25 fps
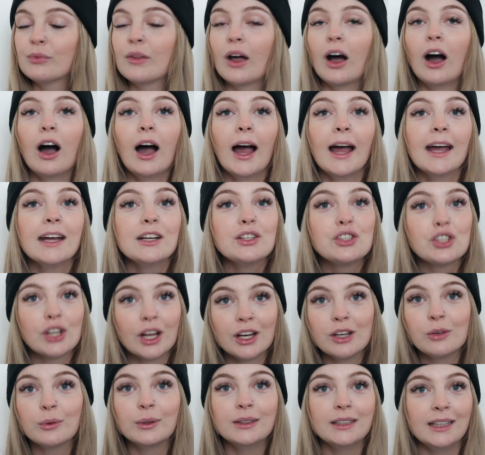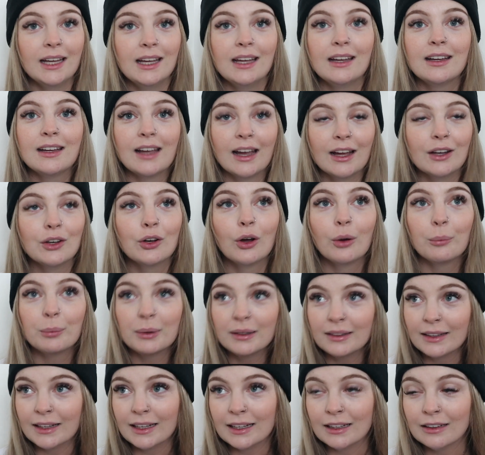I genuinely cannot
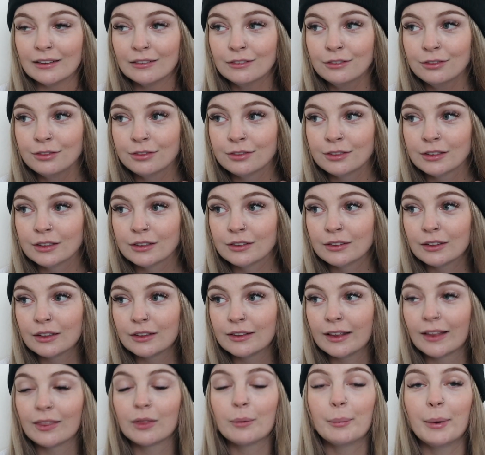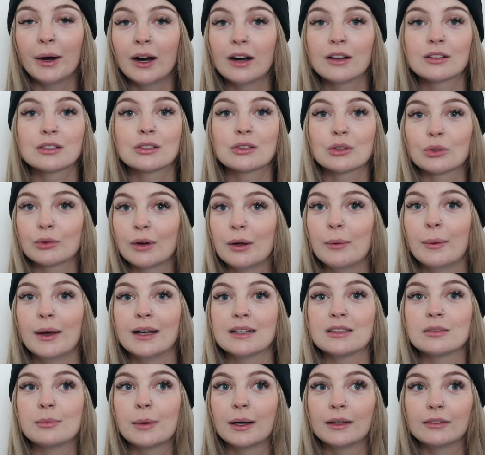believe that the past 3
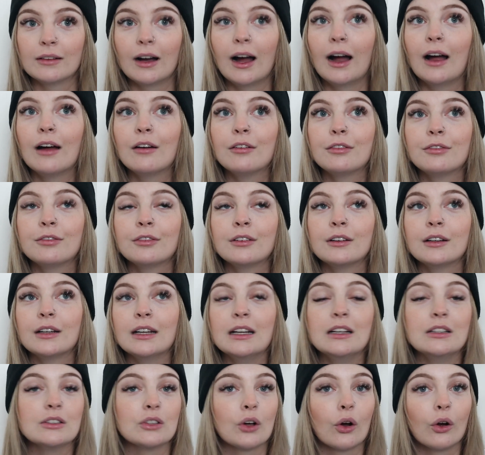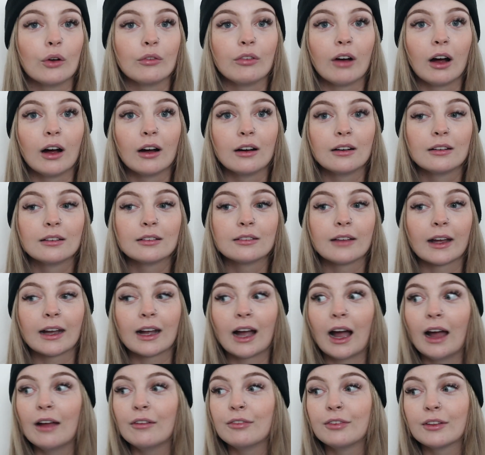weeks of my life is over. Like,
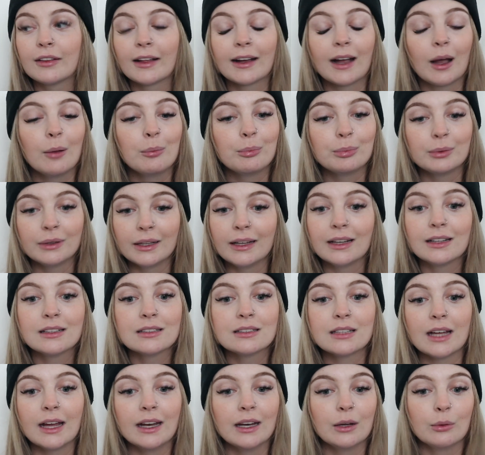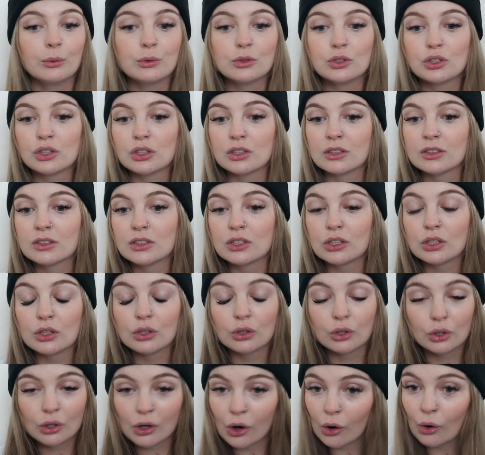I feel like I blinked and it was just
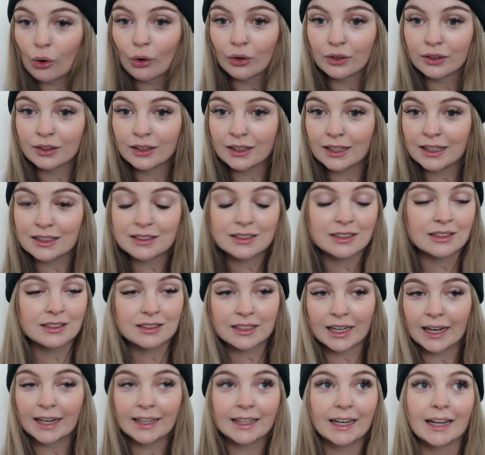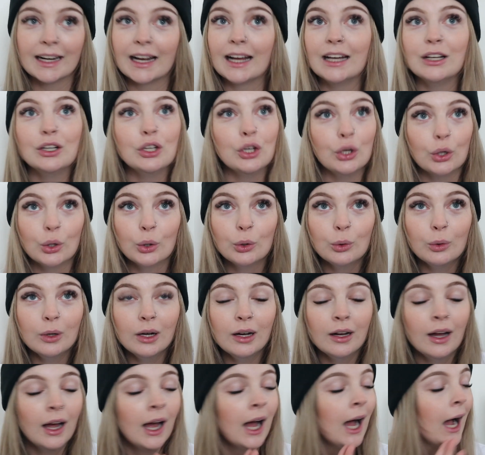gone. It's insane. And I knew
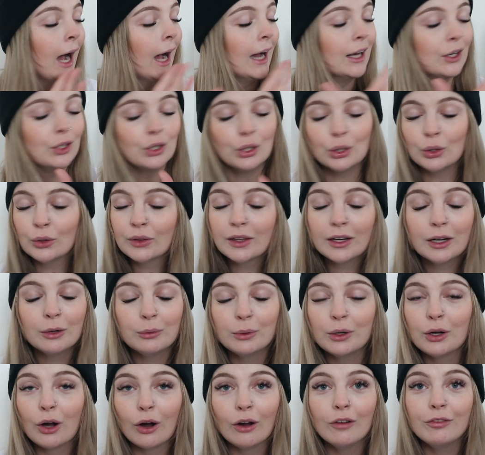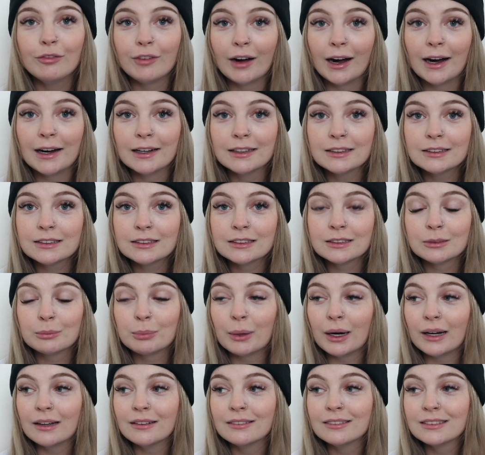that it would go fast,
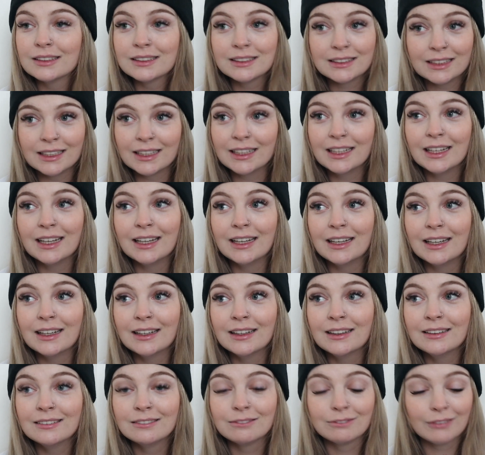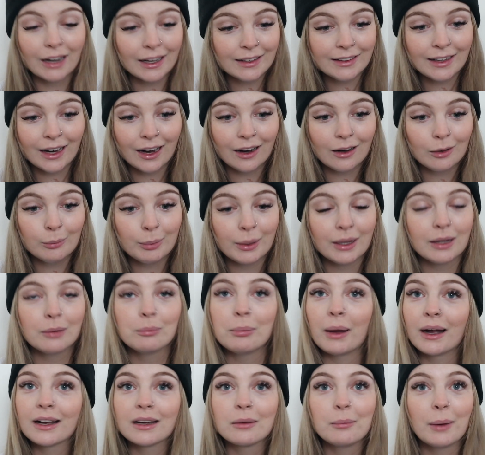but sitting here right now, being
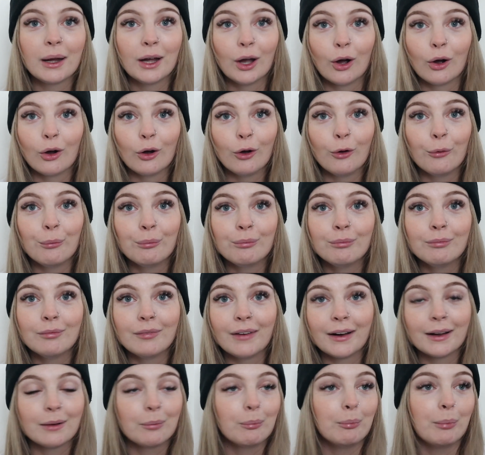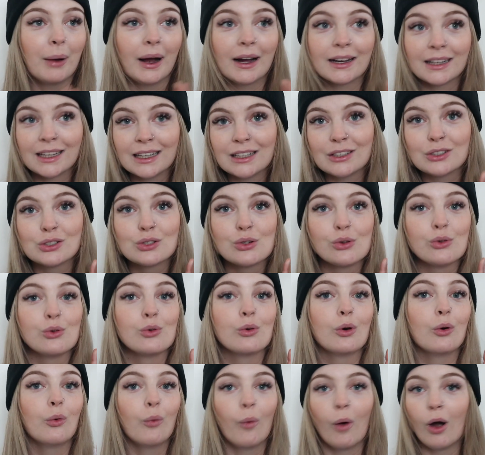back in my home, like back
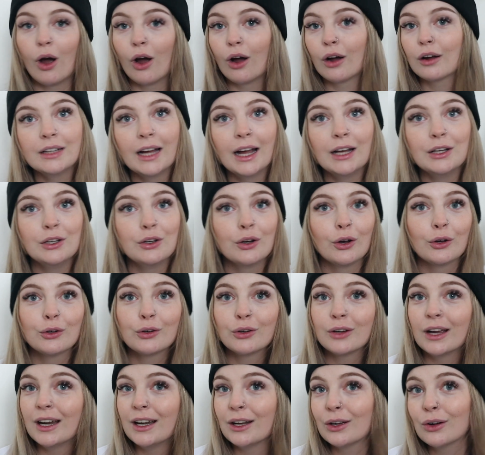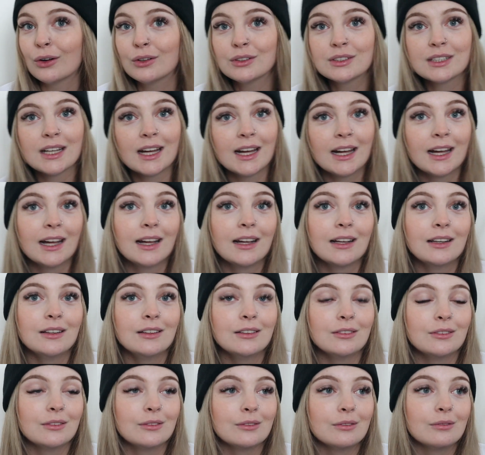into work and, you know, creating
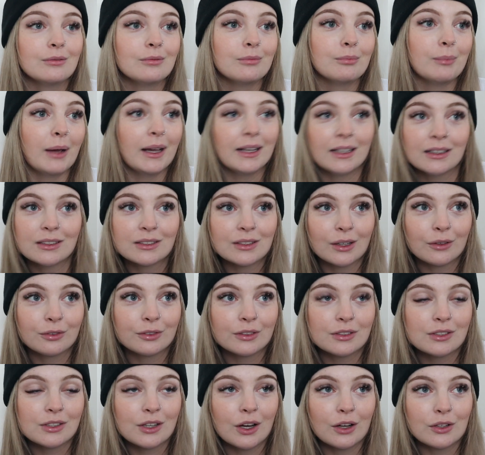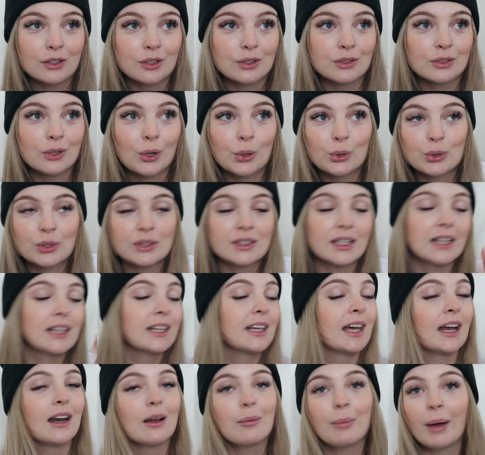content, making stuff for To Nurture Your Soul, just like
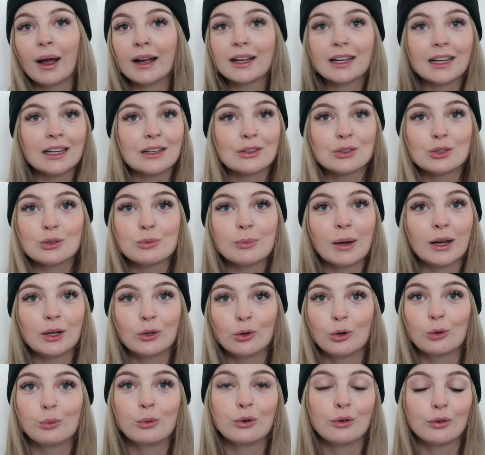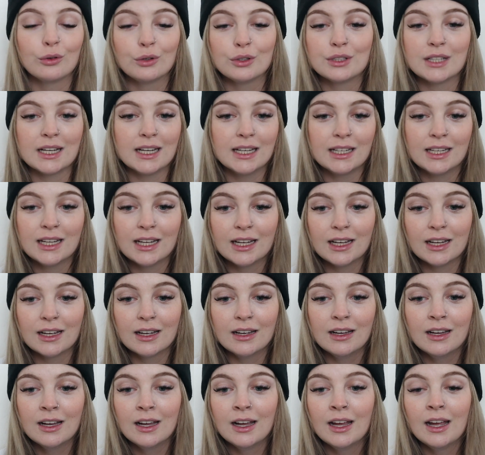getting back into my normal routine
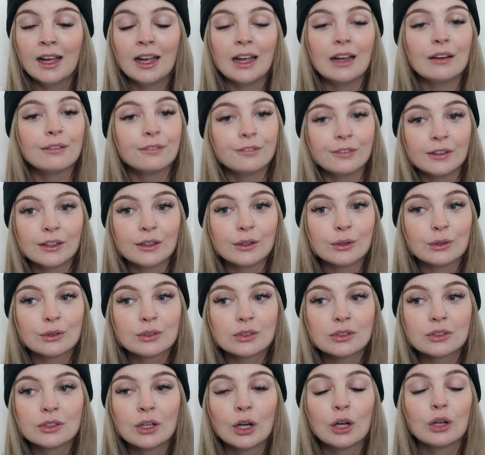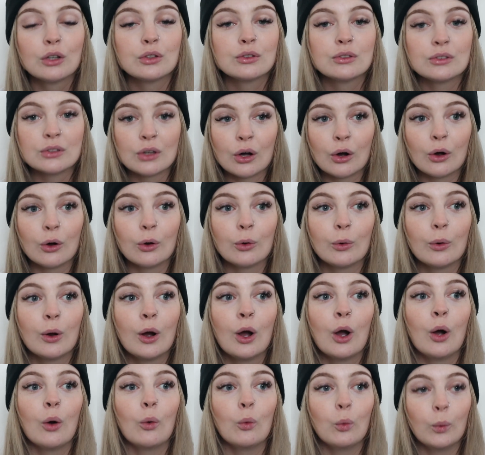here, it feels so
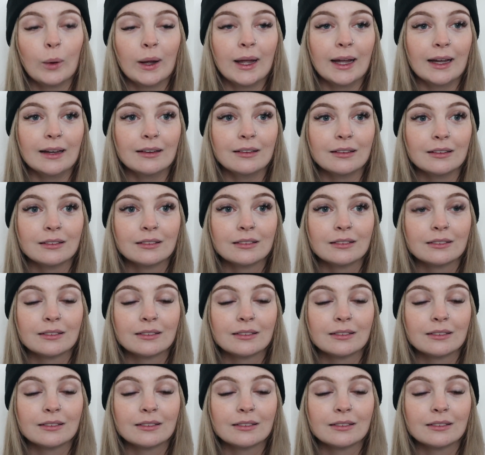weird.